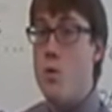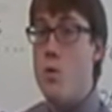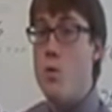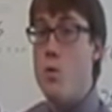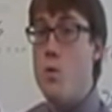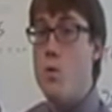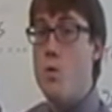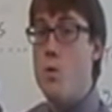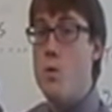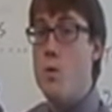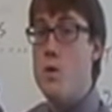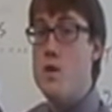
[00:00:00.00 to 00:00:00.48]

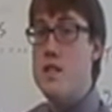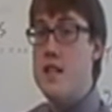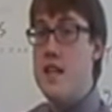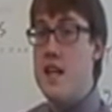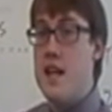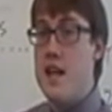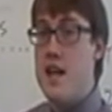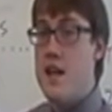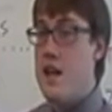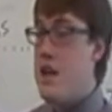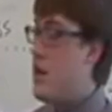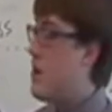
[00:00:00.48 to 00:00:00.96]
was
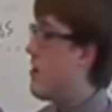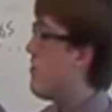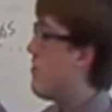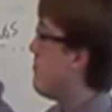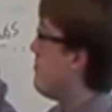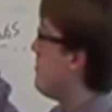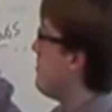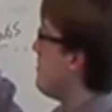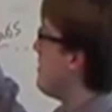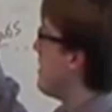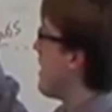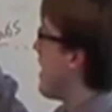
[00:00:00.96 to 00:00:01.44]
king
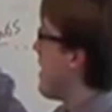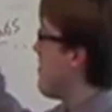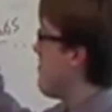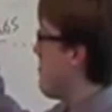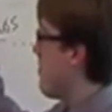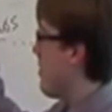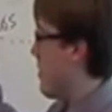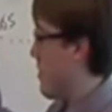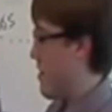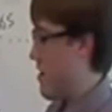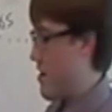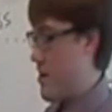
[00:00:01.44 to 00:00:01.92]
of
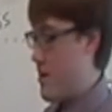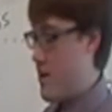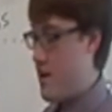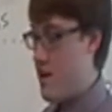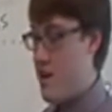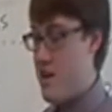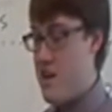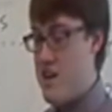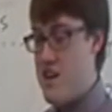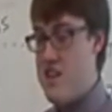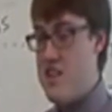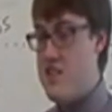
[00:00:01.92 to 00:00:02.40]
Denmark.
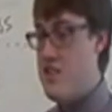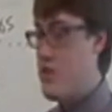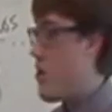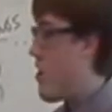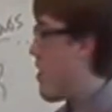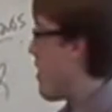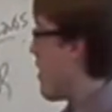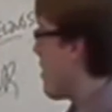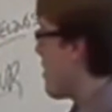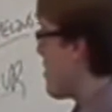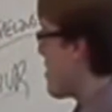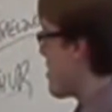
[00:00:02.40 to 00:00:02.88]
So
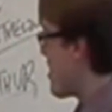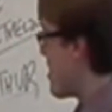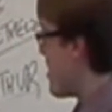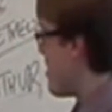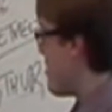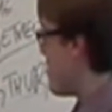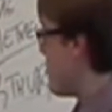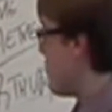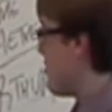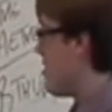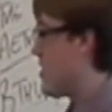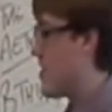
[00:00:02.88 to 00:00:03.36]

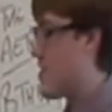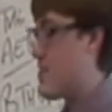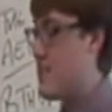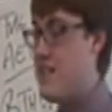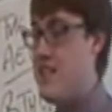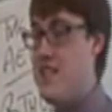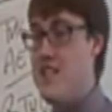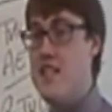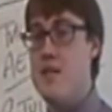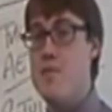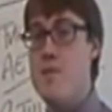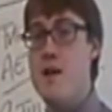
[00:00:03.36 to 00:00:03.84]
Hardicanute
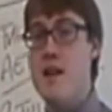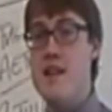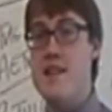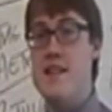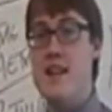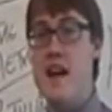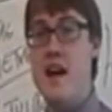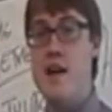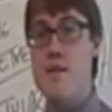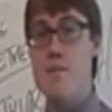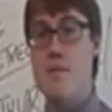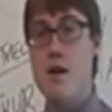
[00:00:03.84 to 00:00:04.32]
succeeds him in
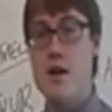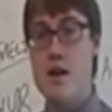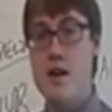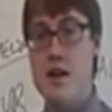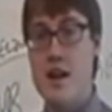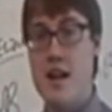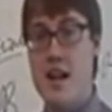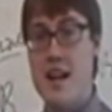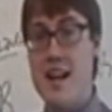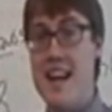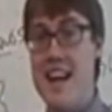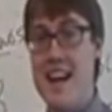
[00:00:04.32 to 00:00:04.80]

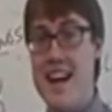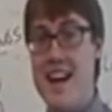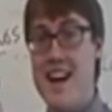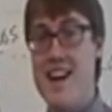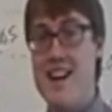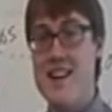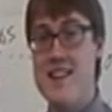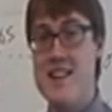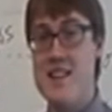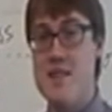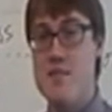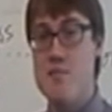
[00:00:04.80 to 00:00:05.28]
Denmark
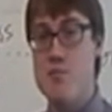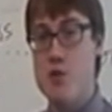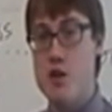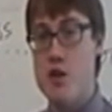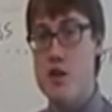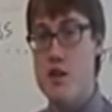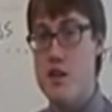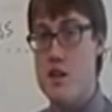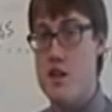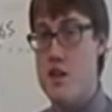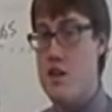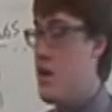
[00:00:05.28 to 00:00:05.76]
and in
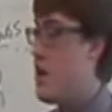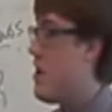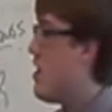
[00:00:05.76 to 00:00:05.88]
Britain.